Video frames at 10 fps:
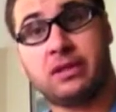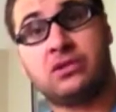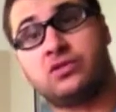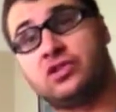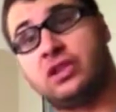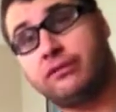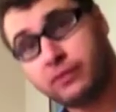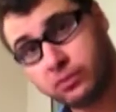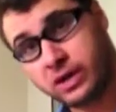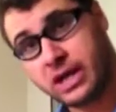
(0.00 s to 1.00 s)
that there's
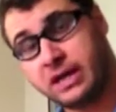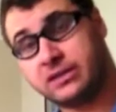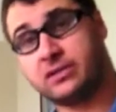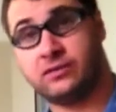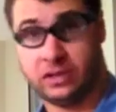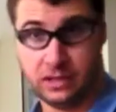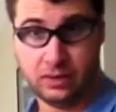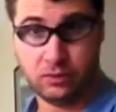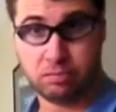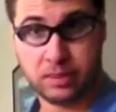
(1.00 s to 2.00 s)
different ways of
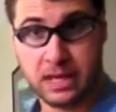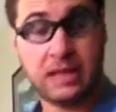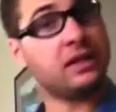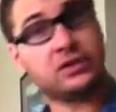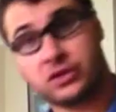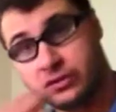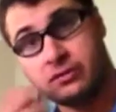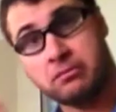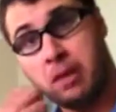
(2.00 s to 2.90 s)
dealing with pain than just